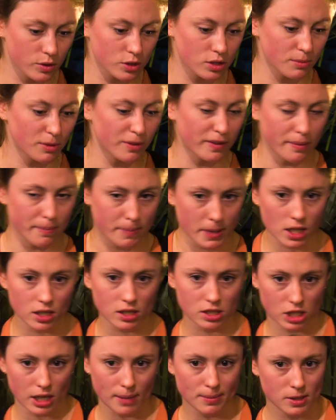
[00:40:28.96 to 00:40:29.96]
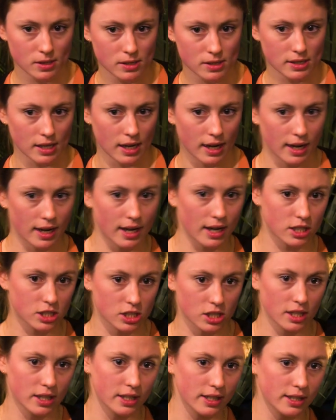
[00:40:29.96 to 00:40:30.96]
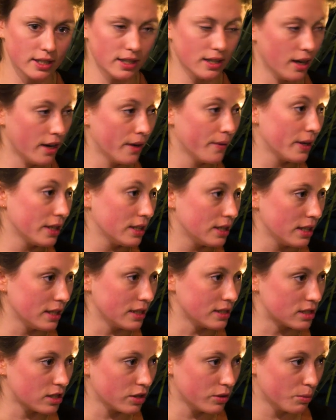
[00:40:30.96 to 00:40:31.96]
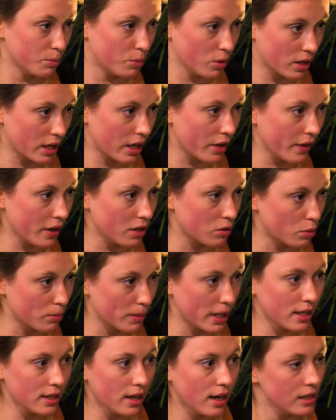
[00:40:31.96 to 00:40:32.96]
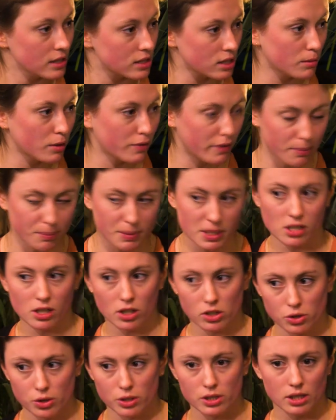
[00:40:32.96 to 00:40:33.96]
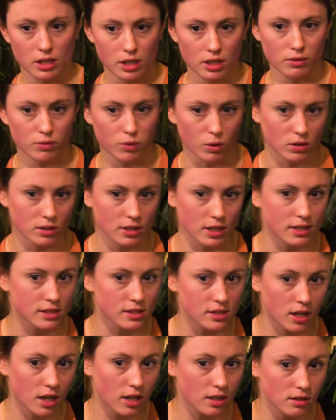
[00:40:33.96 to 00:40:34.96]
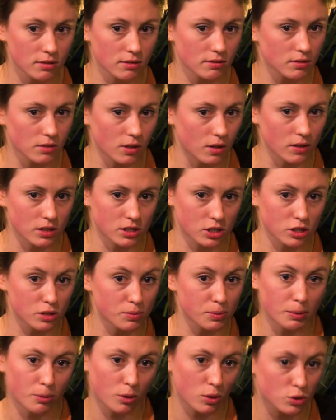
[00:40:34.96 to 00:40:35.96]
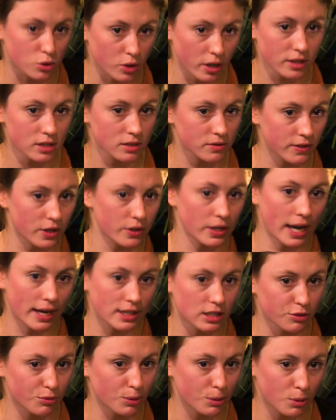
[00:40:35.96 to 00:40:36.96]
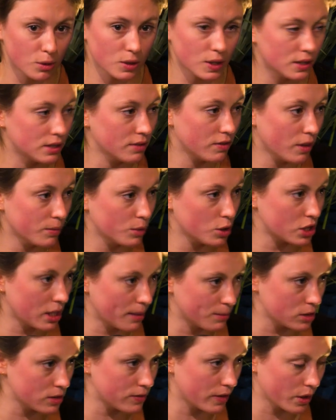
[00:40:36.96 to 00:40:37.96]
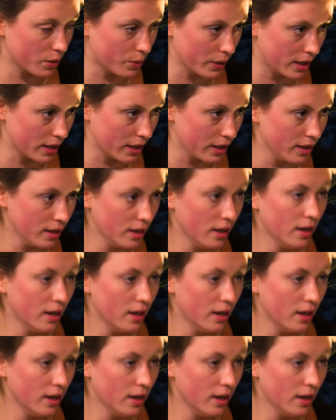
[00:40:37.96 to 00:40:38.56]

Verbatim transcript: all, some of our biggest chapters are actually uh, in the east. So Bulgaria and Romania are some of our big countries in Volt. It's not, you know, it's just people join, very active people that develop the chapters very quickly.